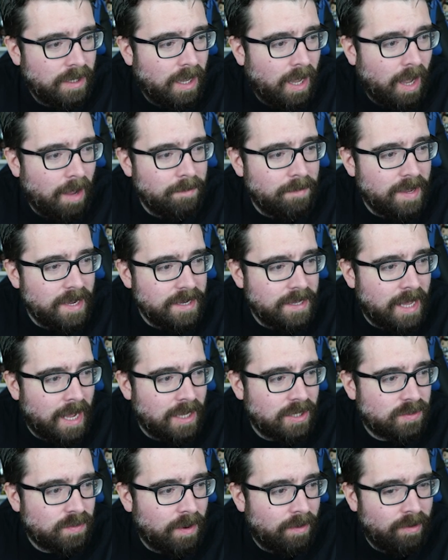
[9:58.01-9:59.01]
I mean,
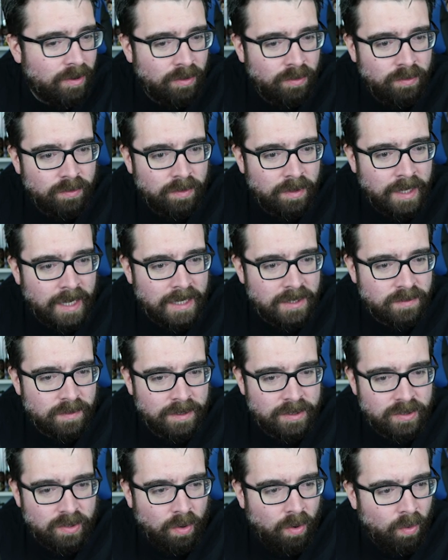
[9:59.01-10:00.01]
that's where
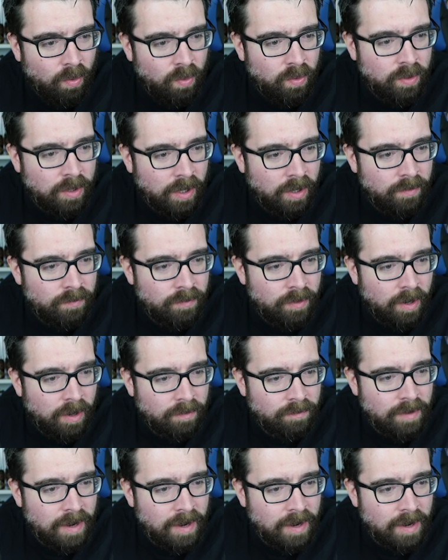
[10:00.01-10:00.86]
it's all gone wrong.